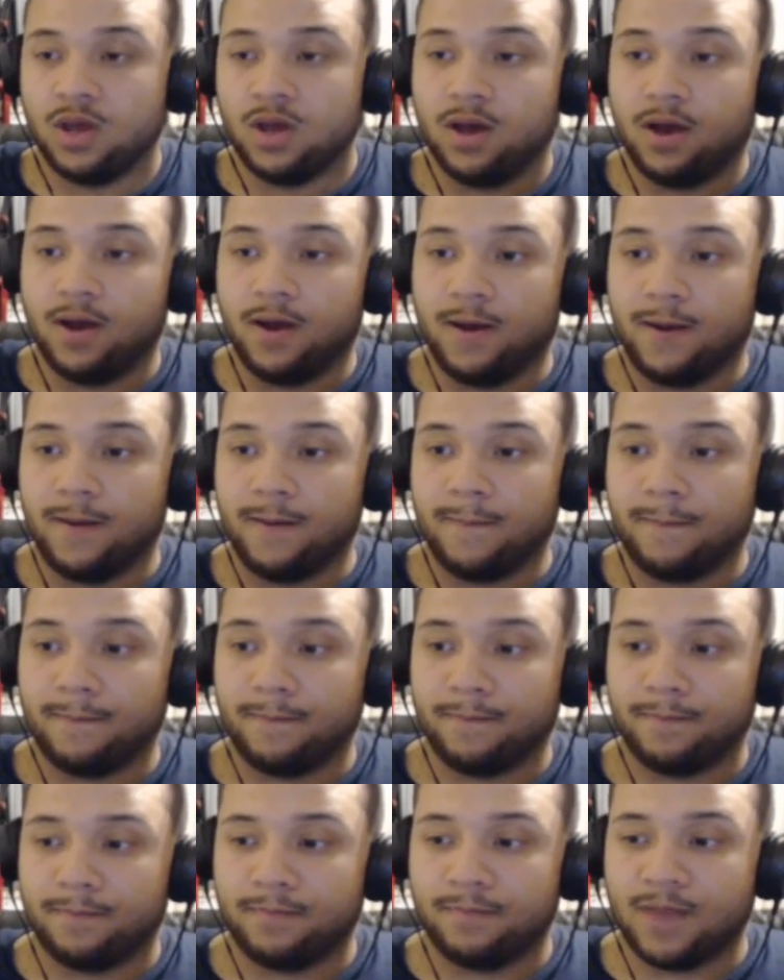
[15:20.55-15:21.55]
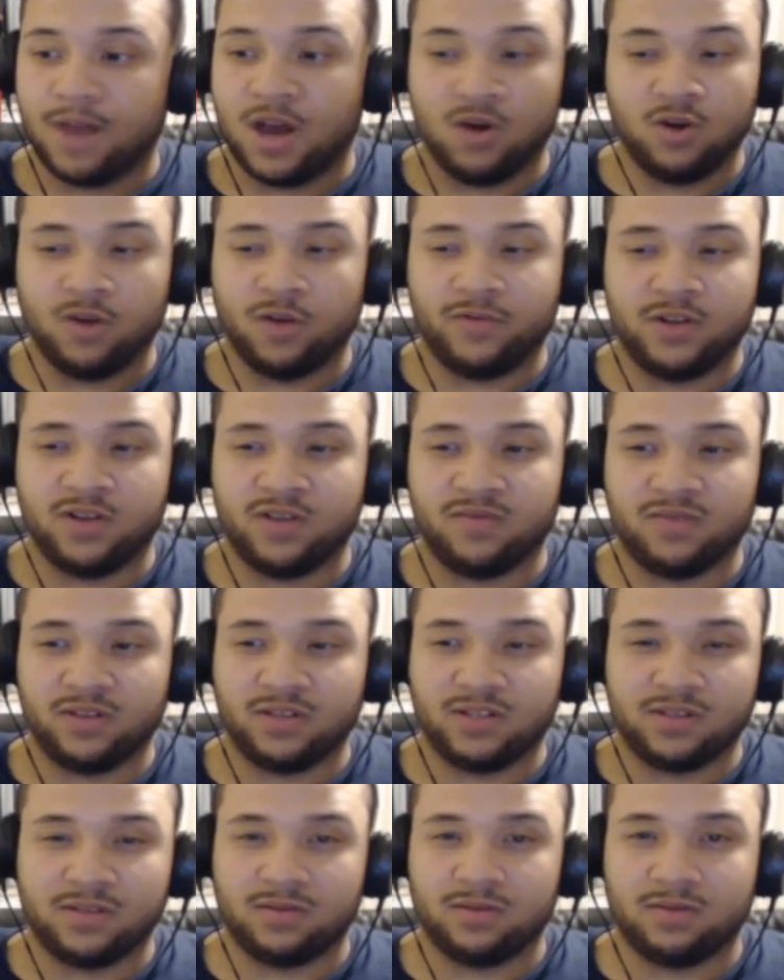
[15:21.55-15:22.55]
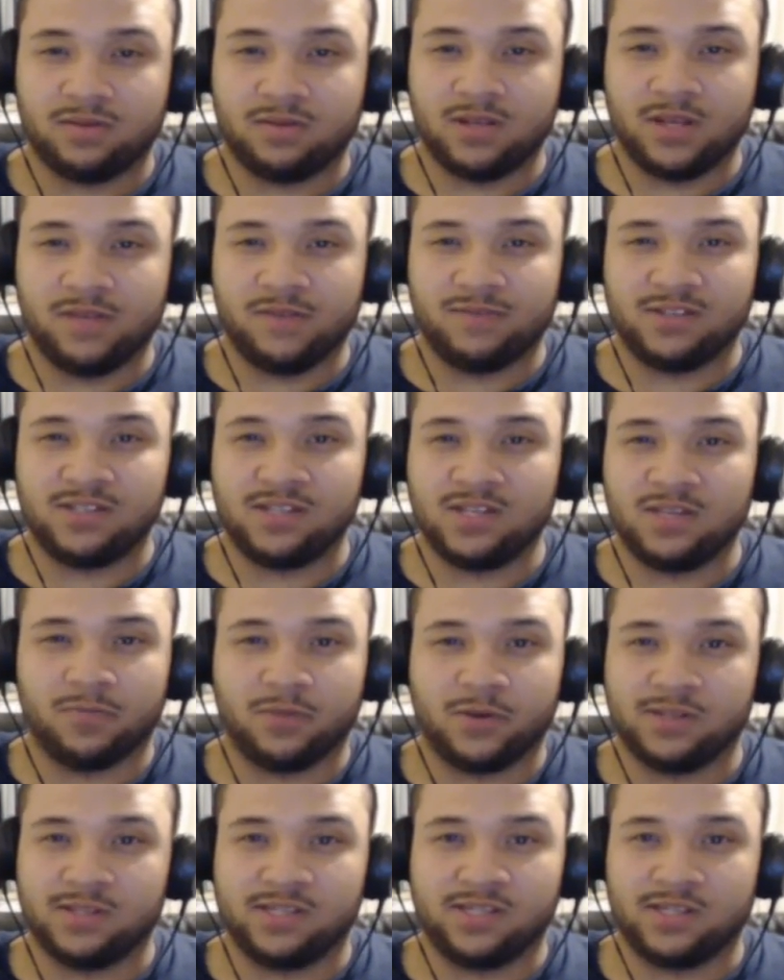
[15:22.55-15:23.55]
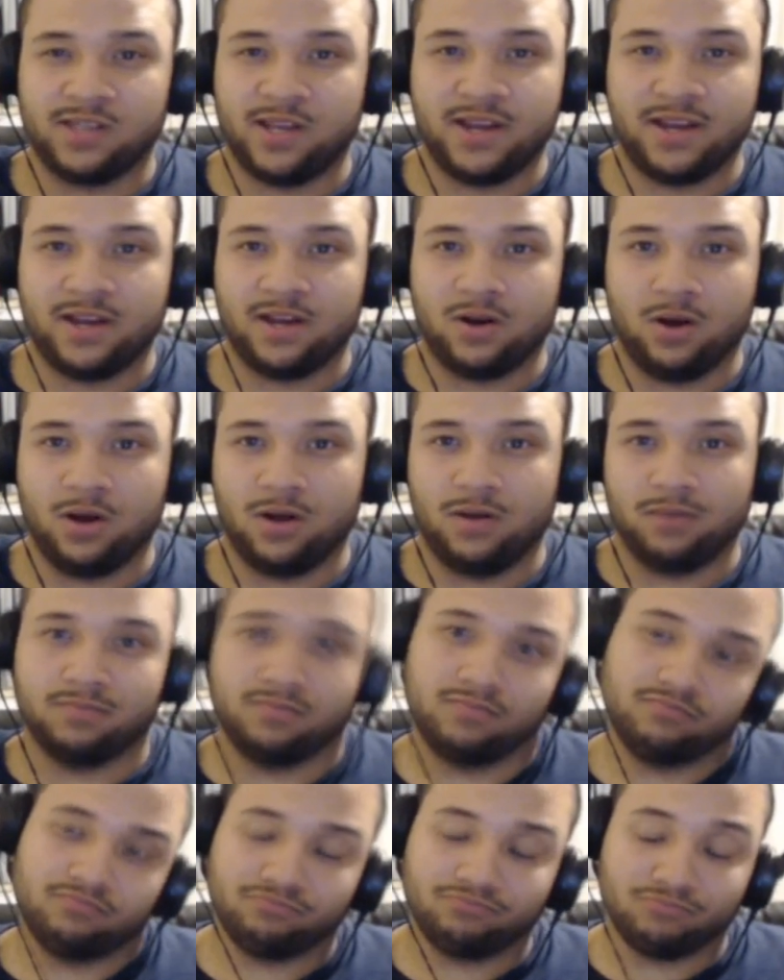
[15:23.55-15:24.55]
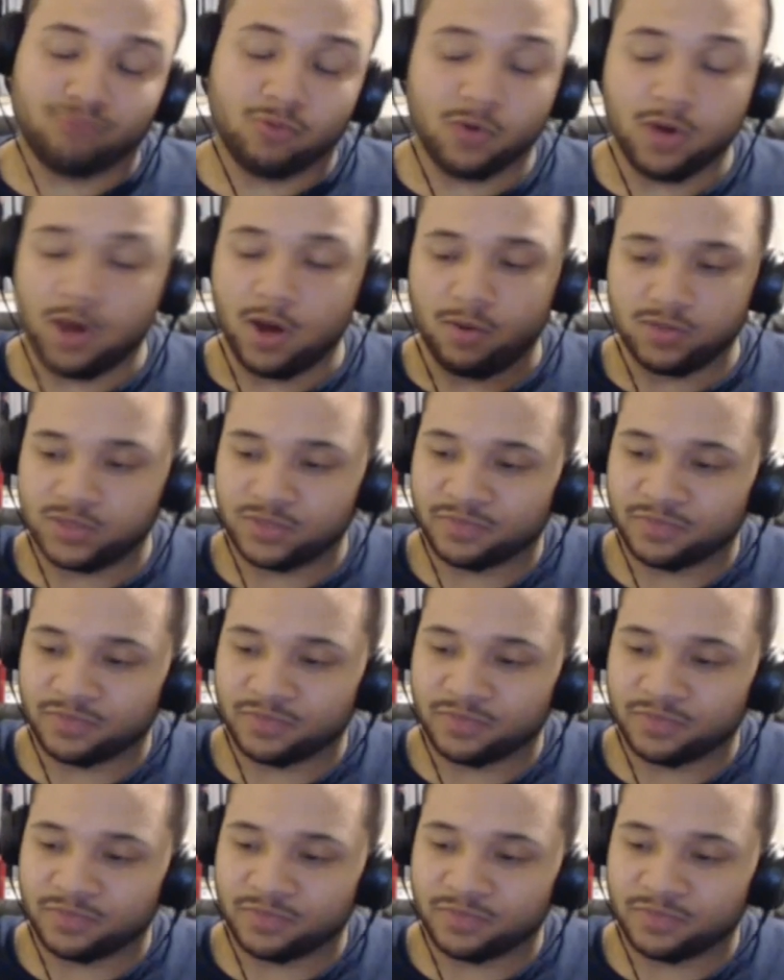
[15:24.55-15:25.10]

I don't know if you even see Princess Leia at all. Who knows?